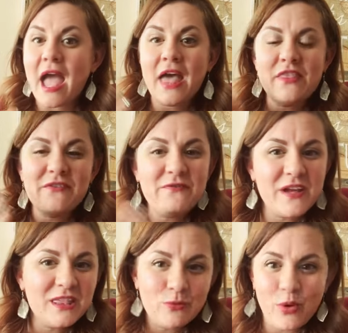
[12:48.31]
And the
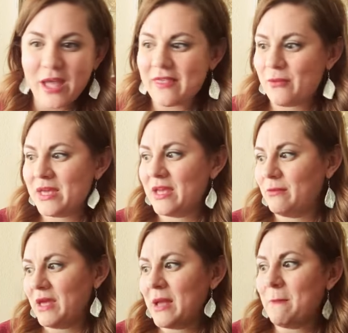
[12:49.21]
5th way that we
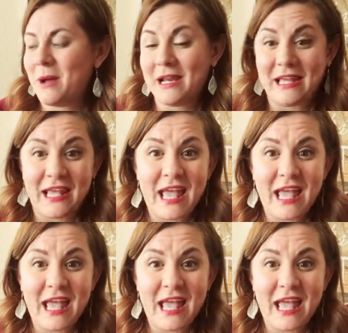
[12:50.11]
can make money